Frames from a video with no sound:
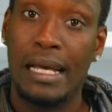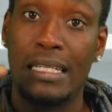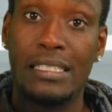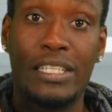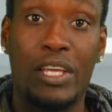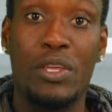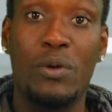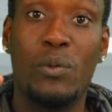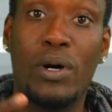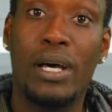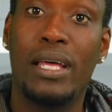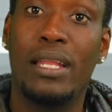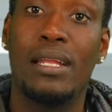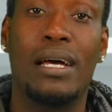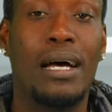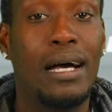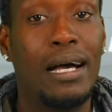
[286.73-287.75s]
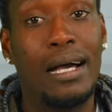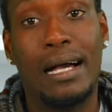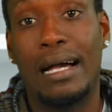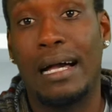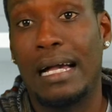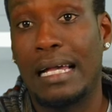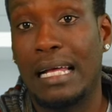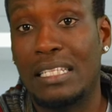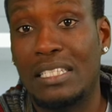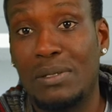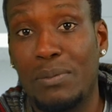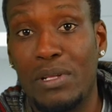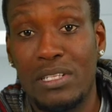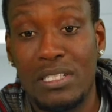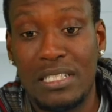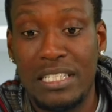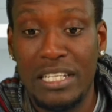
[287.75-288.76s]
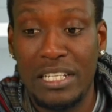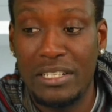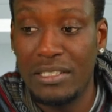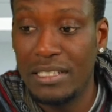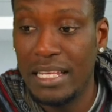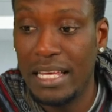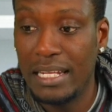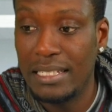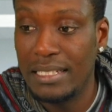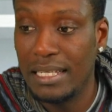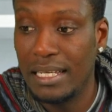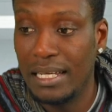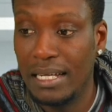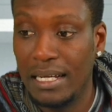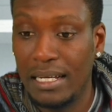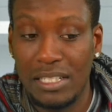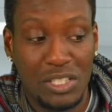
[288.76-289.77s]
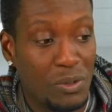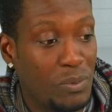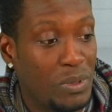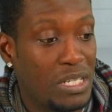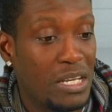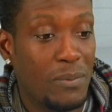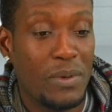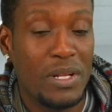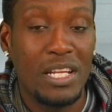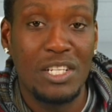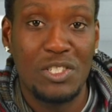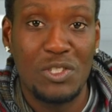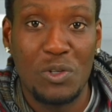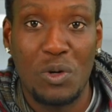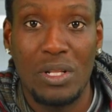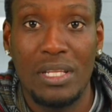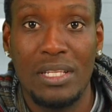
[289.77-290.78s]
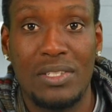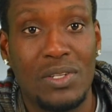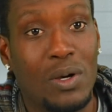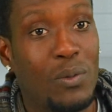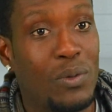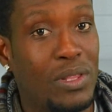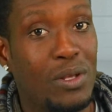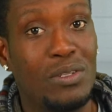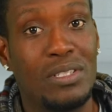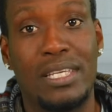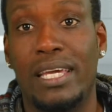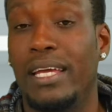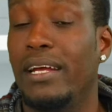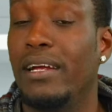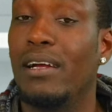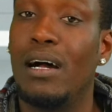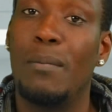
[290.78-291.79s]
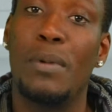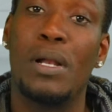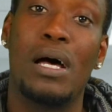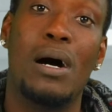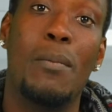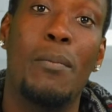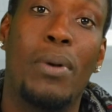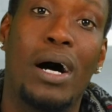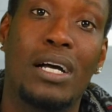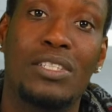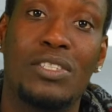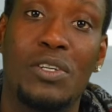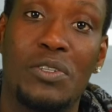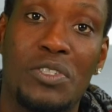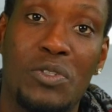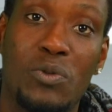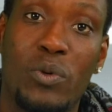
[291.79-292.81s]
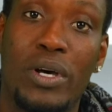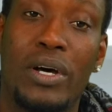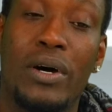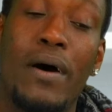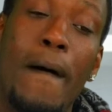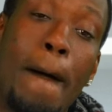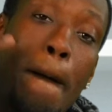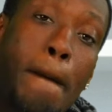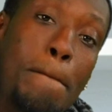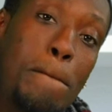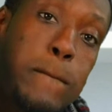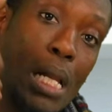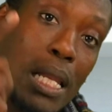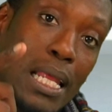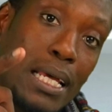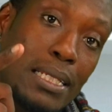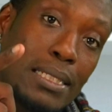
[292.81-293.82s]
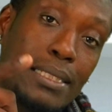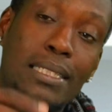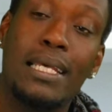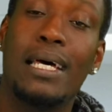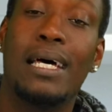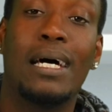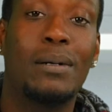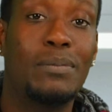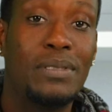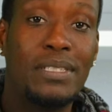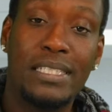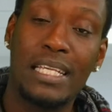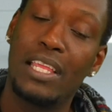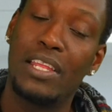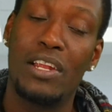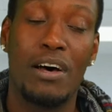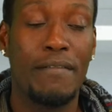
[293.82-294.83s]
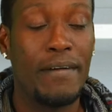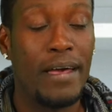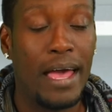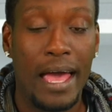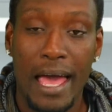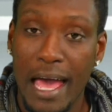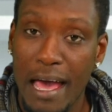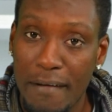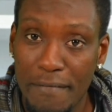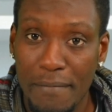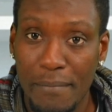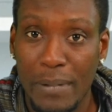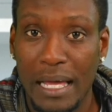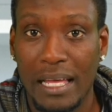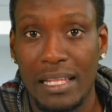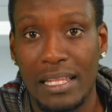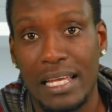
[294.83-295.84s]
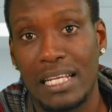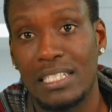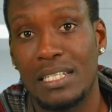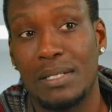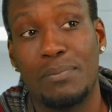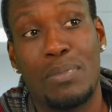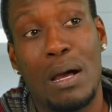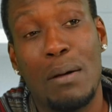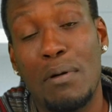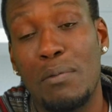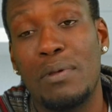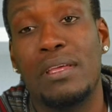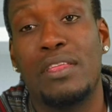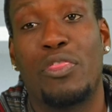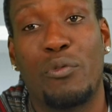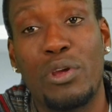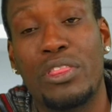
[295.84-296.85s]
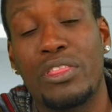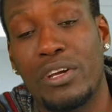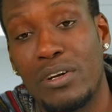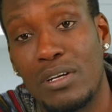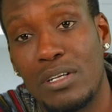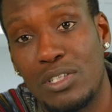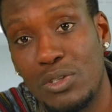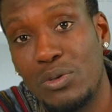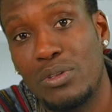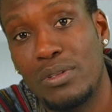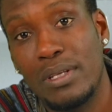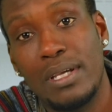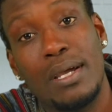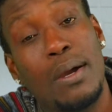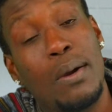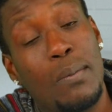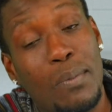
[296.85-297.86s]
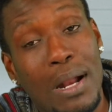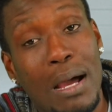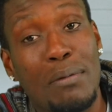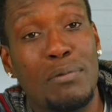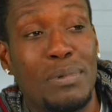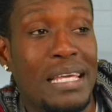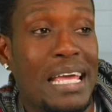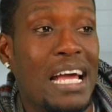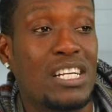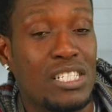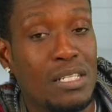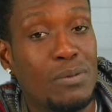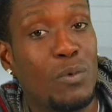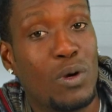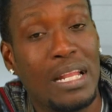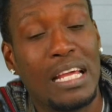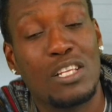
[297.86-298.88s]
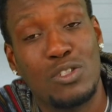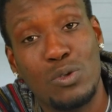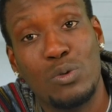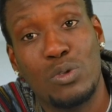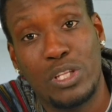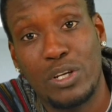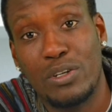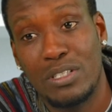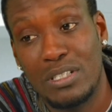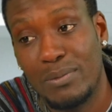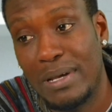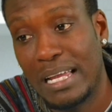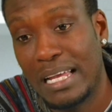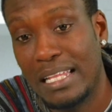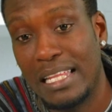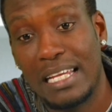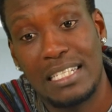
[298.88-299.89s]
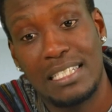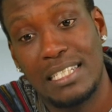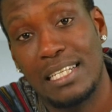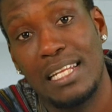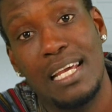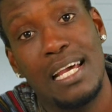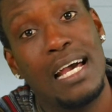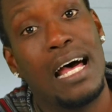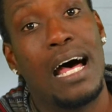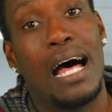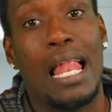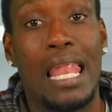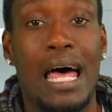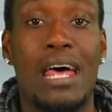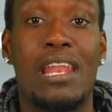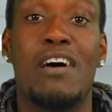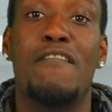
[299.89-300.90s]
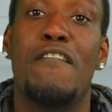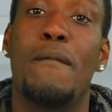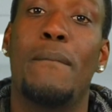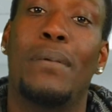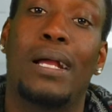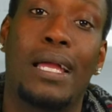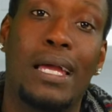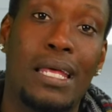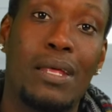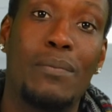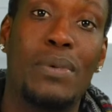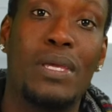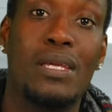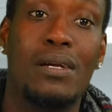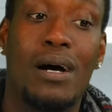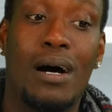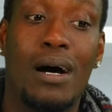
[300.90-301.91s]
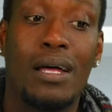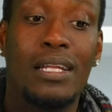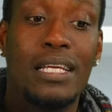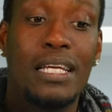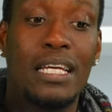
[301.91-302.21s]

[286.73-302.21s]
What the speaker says: tell you what, I got some other sneakers that should be coming in shortly. So when those get here, I'm gonna unbox those as well. Plus, I'm selling off half of my collection, probably probably actually more like 2/3 of my collection. A lot of them are gonna be gone,